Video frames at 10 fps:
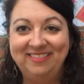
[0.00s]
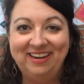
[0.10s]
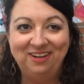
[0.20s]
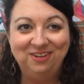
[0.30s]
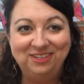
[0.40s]
and
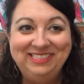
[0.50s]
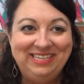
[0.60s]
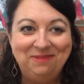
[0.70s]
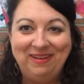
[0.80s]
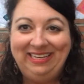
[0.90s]
then I couldn't
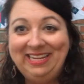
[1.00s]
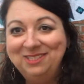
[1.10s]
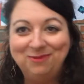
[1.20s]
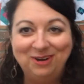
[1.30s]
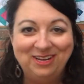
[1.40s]
get my
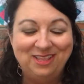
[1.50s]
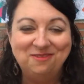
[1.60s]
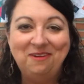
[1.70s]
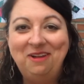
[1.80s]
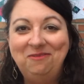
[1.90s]
legs working in
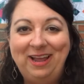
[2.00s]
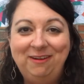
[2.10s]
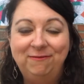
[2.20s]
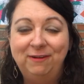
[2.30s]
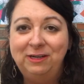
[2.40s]
the right way
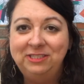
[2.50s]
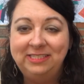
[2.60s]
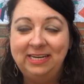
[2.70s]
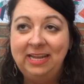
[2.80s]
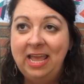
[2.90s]
at
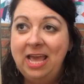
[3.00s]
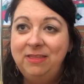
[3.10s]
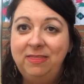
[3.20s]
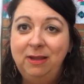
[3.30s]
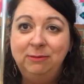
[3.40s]
first, and
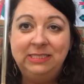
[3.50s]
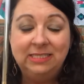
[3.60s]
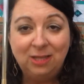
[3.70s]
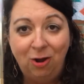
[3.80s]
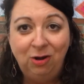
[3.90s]
then there was
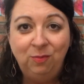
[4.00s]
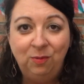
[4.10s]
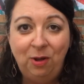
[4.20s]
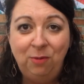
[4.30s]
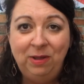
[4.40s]
this horrible
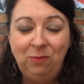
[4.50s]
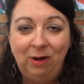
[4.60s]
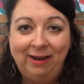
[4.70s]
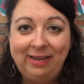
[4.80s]
moment where I